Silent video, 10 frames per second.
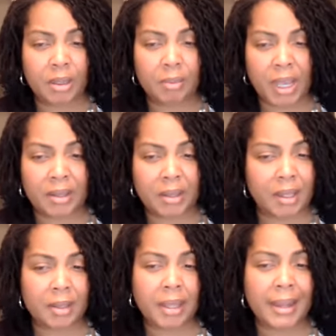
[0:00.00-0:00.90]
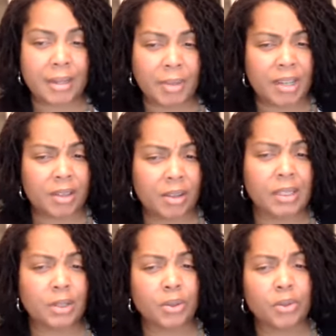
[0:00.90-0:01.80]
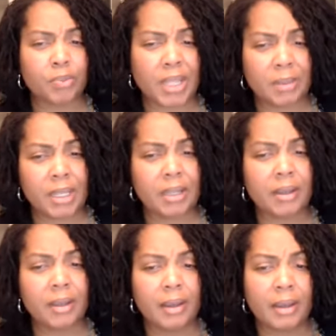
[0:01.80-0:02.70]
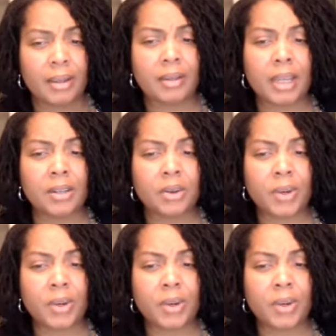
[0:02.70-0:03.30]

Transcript: and pass, I guess, the antibodies onto her baby? Is that your